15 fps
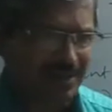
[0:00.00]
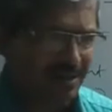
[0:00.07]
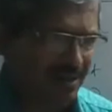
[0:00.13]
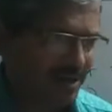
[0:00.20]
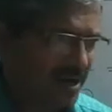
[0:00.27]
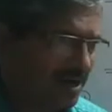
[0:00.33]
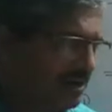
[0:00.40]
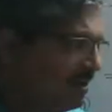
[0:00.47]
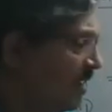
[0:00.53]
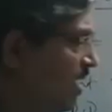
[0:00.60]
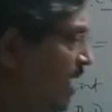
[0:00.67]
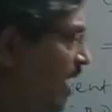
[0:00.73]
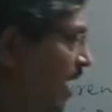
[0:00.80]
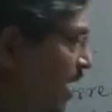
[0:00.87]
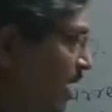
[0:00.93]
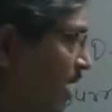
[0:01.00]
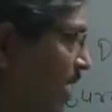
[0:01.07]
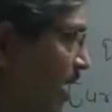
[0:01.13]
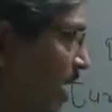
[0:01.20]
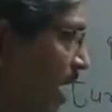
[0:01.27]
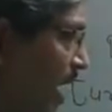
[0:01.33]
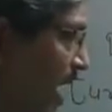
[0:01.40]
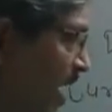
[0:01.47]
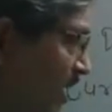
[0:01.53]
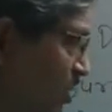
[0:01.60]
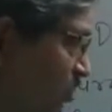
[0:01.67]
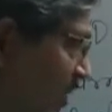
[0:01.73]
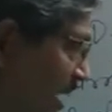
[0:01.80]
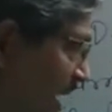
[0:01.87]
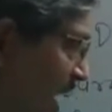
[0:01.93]
current
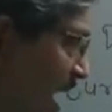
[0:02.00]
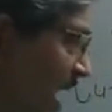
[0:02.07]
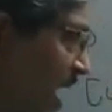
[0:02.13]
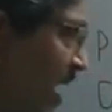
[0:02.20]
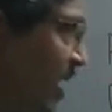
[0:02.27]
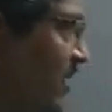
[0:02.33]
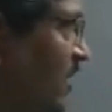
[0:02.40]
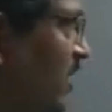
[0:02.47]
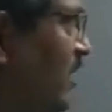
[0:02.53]
as well as